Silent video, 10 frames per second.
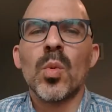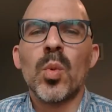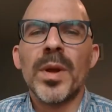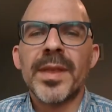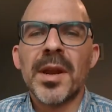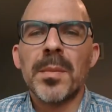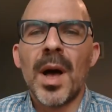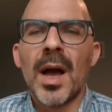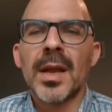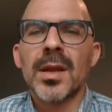With that in
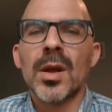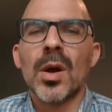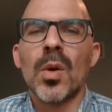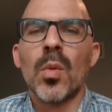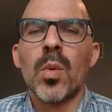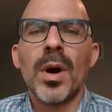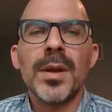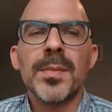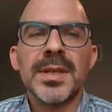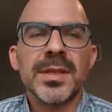mind,
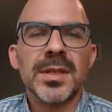what pieces